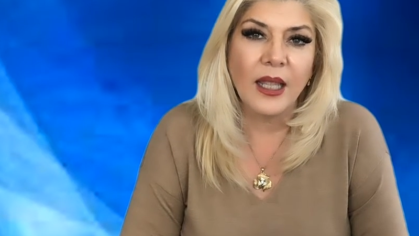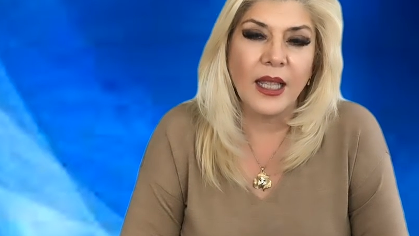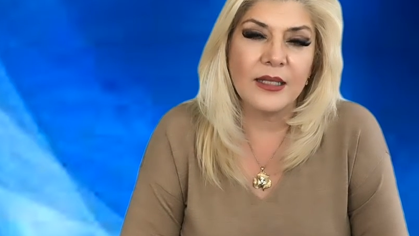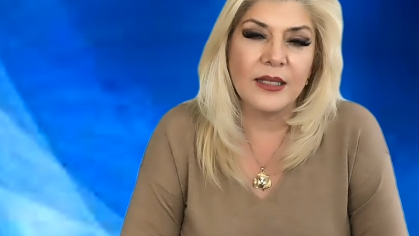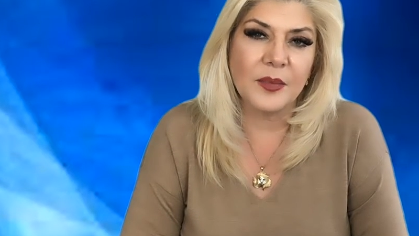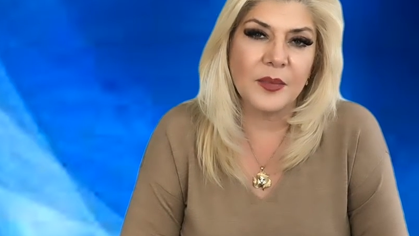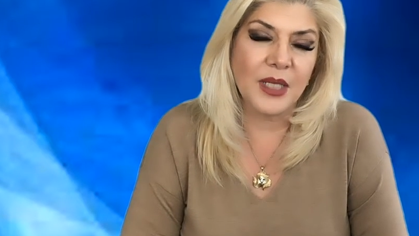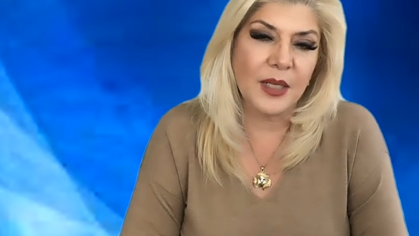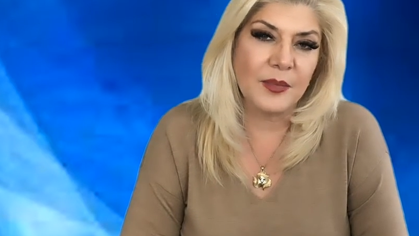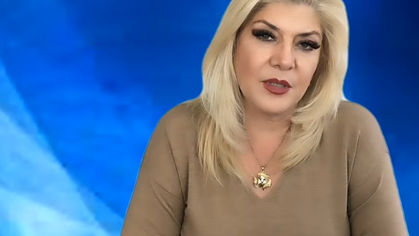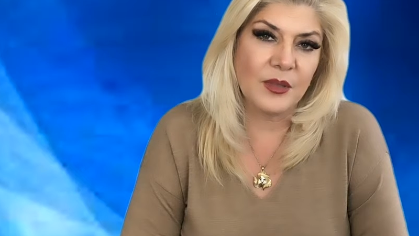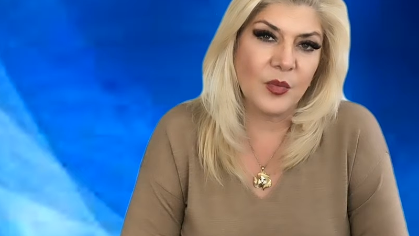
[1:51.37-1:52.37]
And
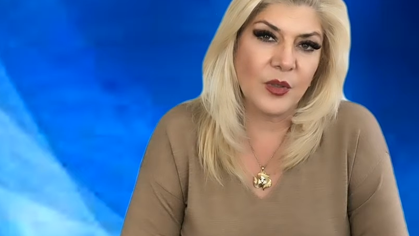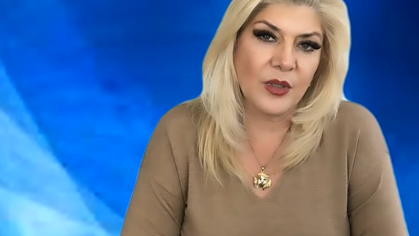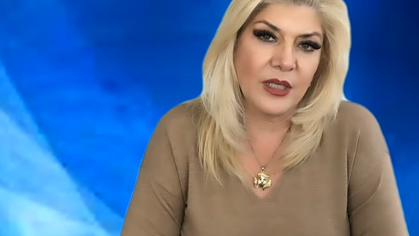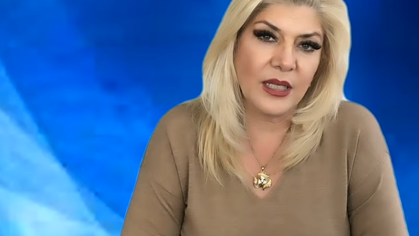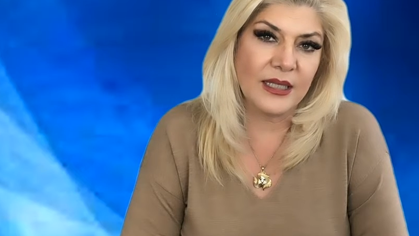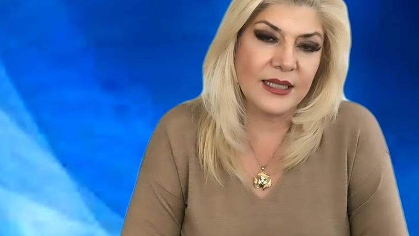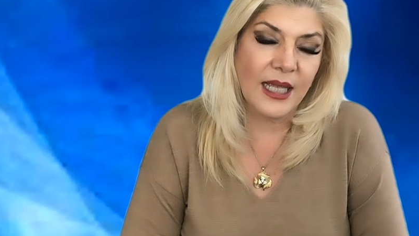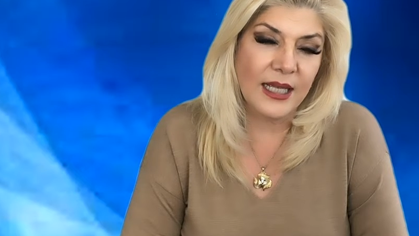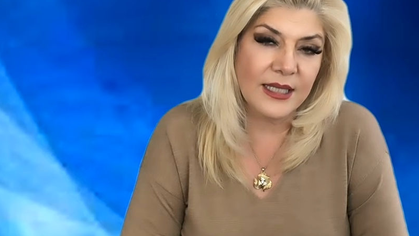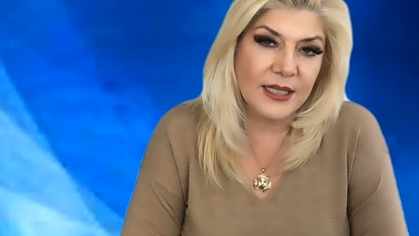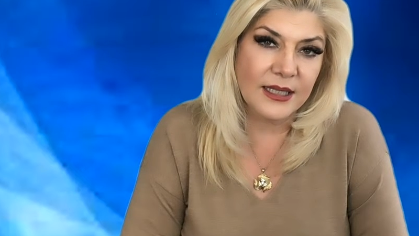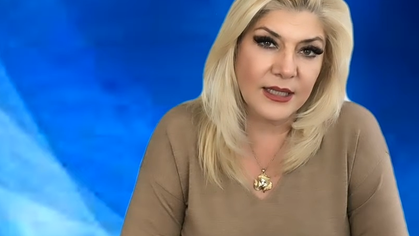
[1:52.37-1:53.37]
sometimes, when the
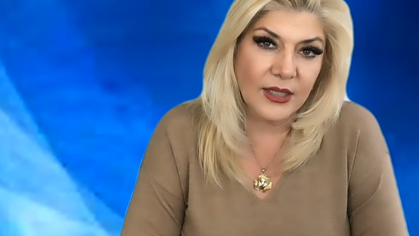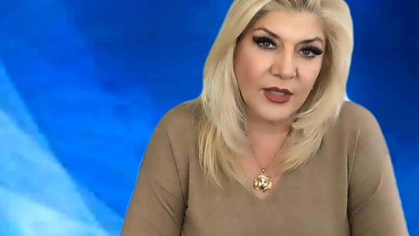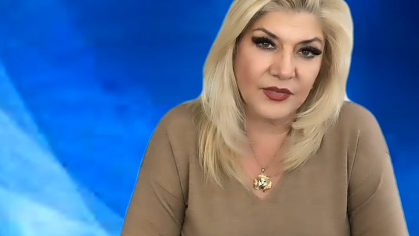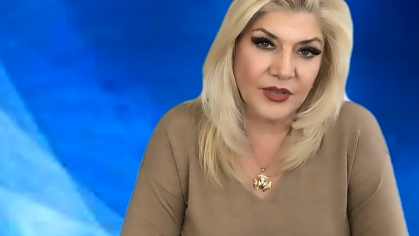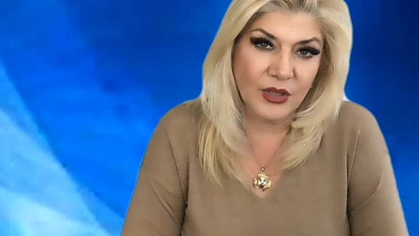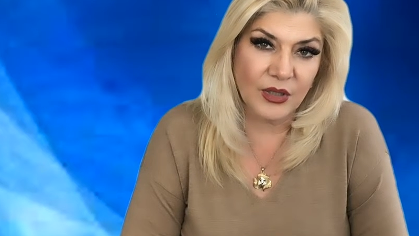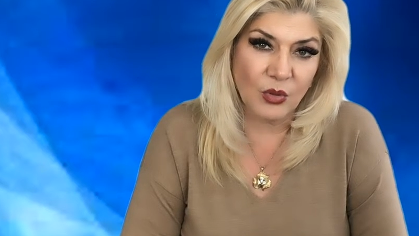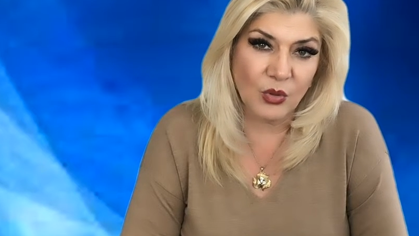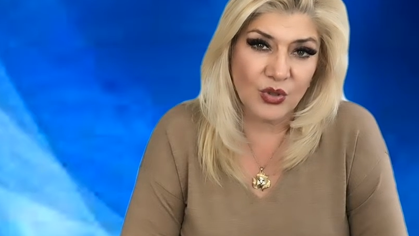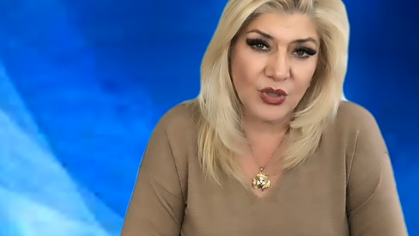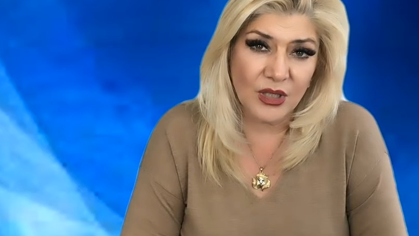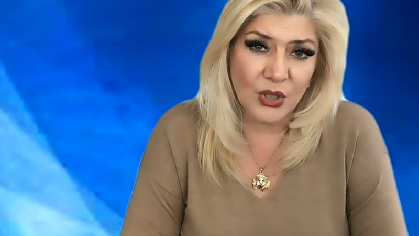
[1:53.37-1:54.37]
intensity of the
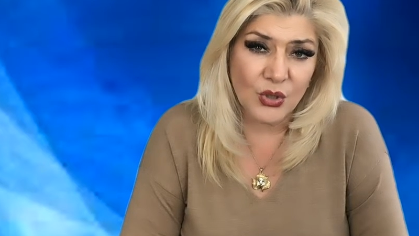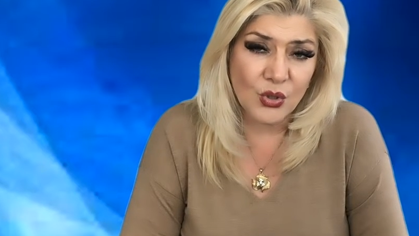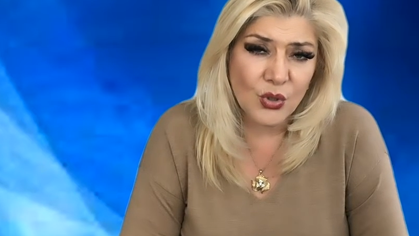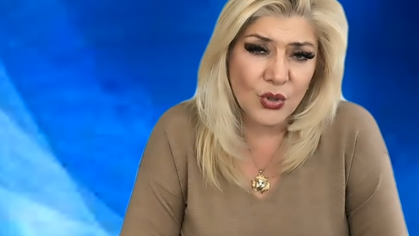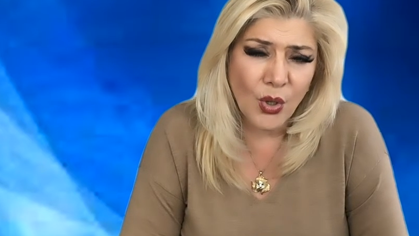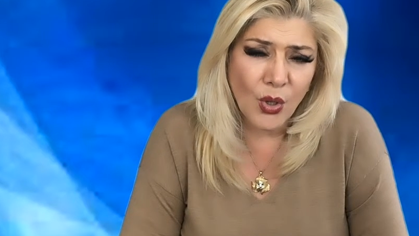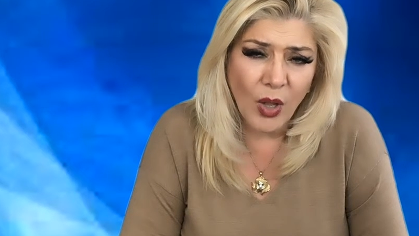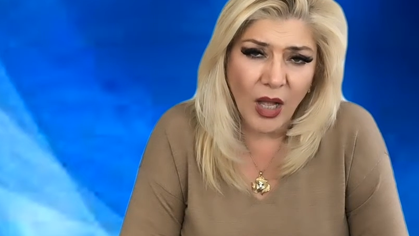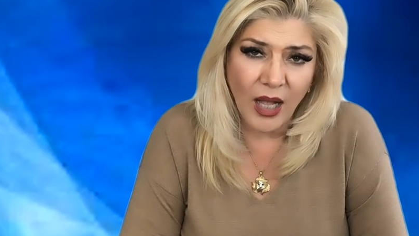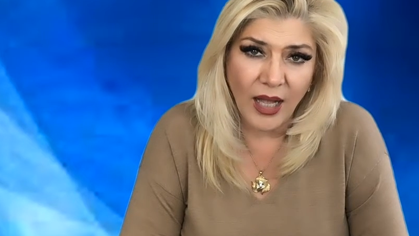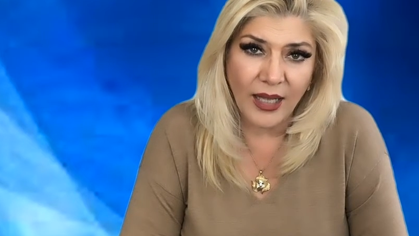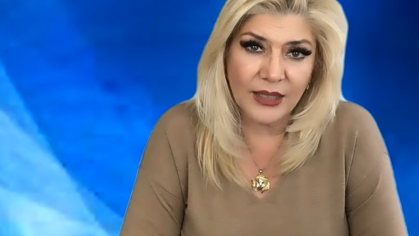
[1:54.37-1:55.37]
emotion is so
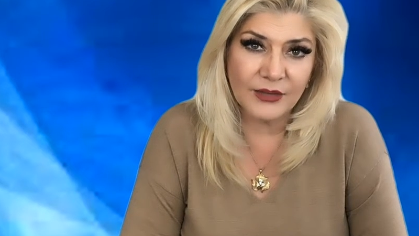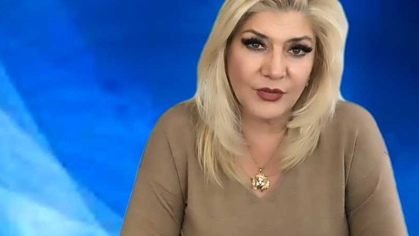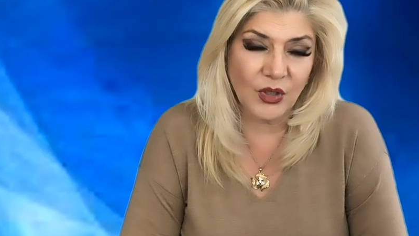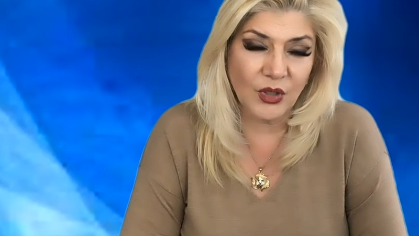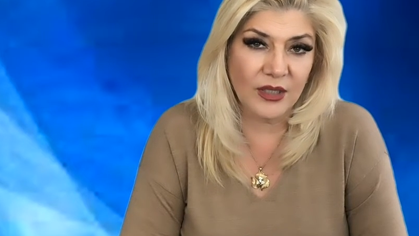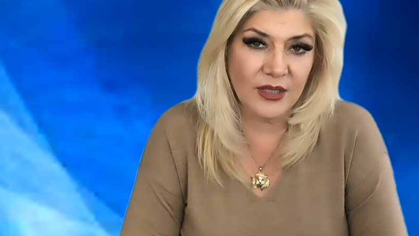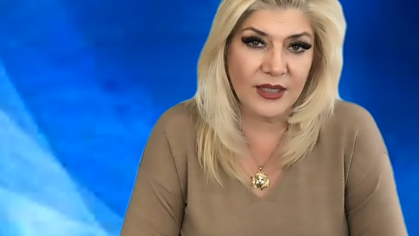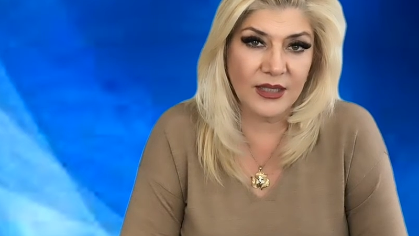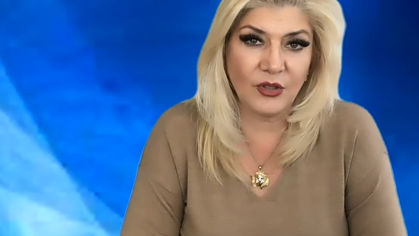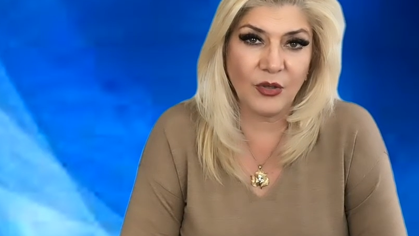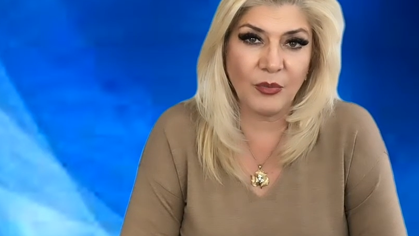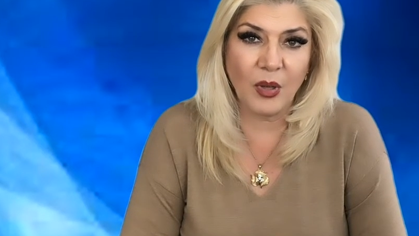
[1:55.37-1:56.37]
high for us in
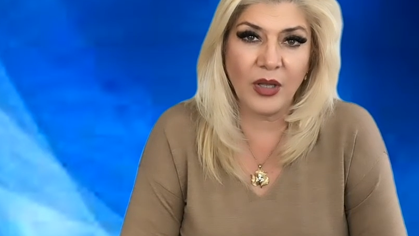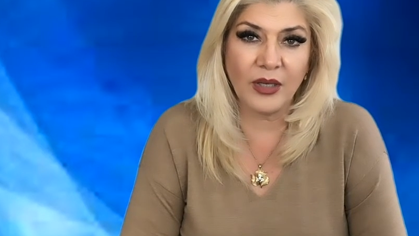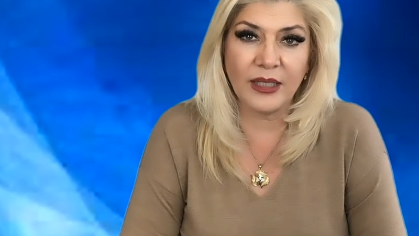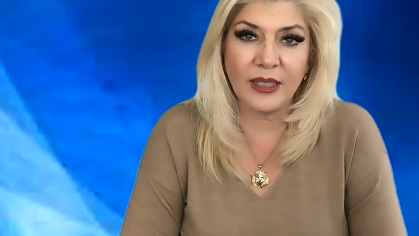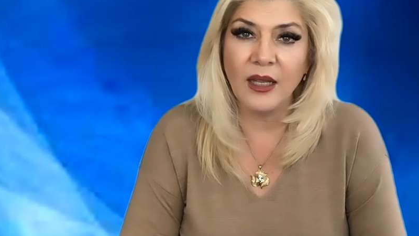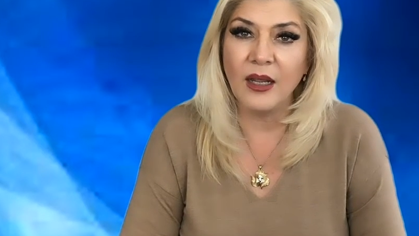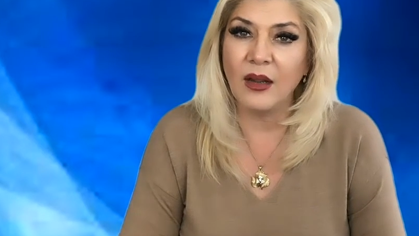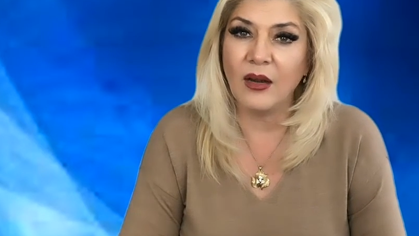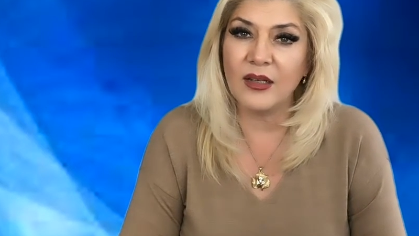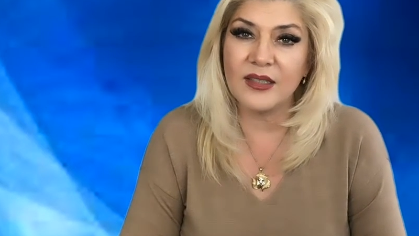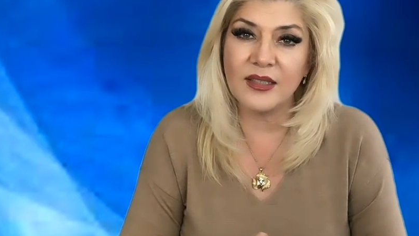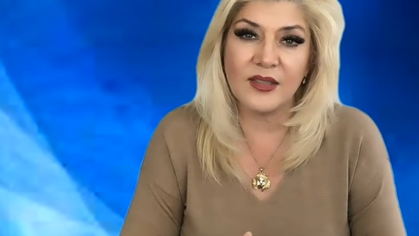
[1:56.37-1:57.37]
our body,
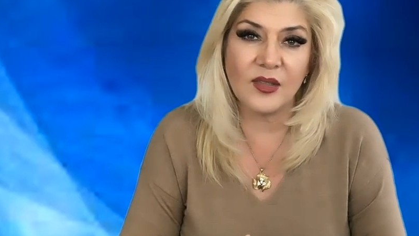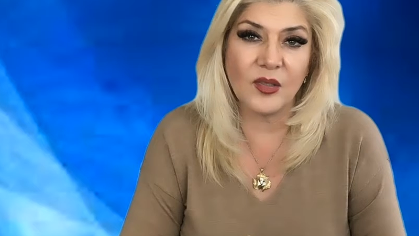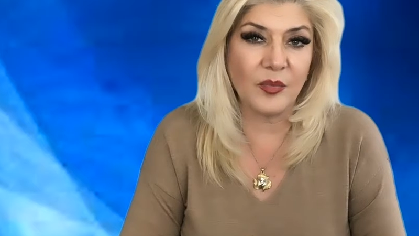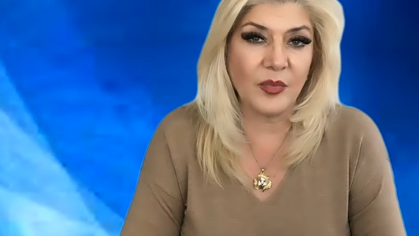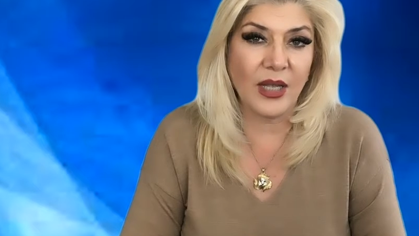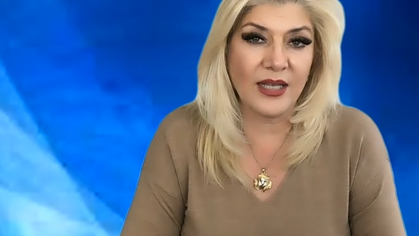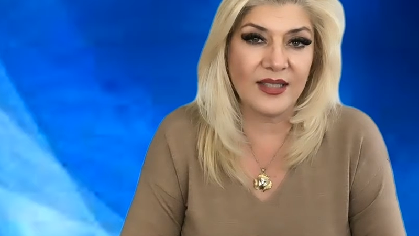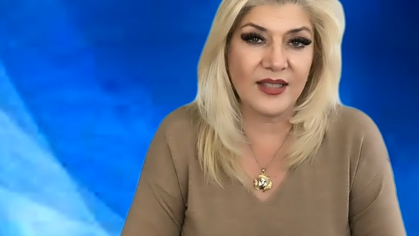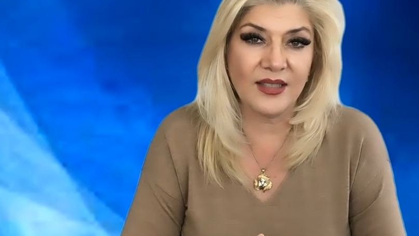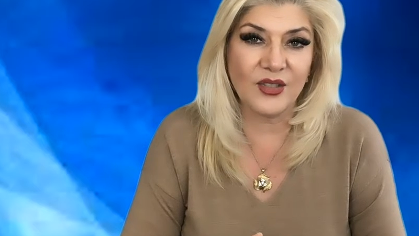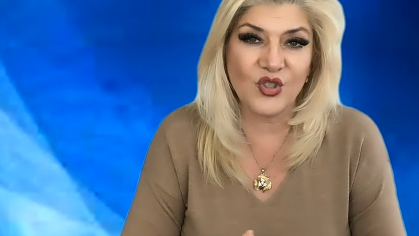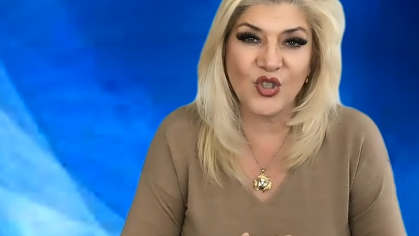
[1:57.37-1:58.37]
our system has
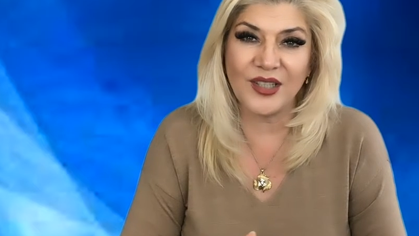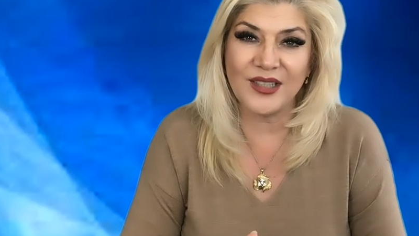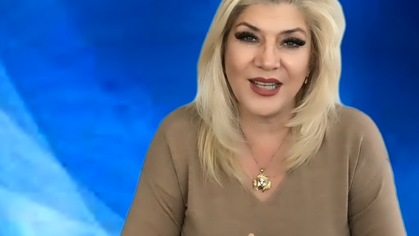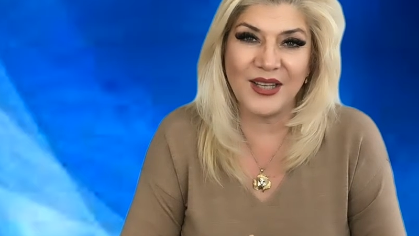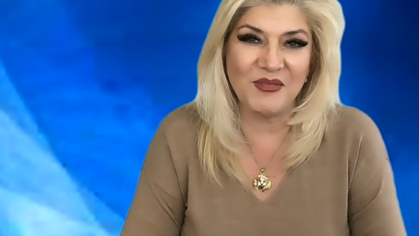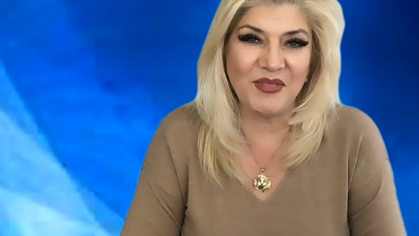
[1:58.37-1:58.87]
a shutdown